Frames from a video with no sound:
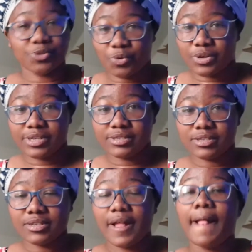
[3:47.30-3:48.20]
you call
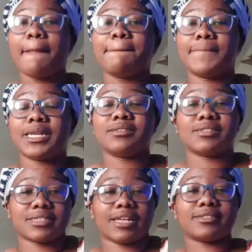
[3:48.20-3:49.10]
it, but
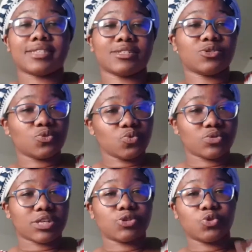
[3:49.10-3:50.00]
it's that suit
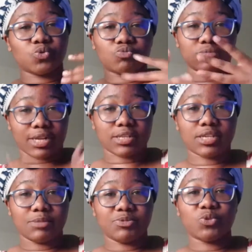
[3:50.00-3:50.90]
that
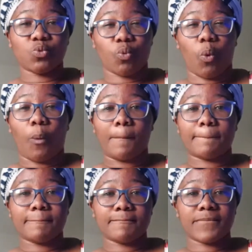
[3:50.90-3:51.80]
keeps you warm
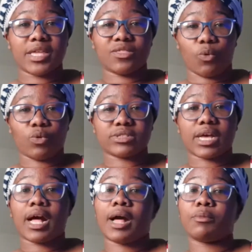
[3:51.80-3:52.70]
in the water.
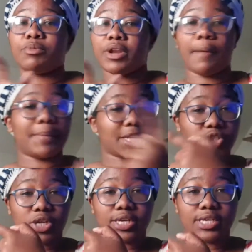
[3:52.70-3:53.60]
I'll put a
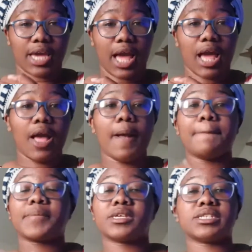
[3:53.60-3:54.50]
picture here
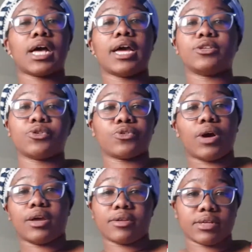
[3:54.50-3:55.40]
because I don't know
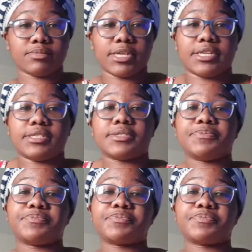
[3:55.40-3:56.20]
how to explain it.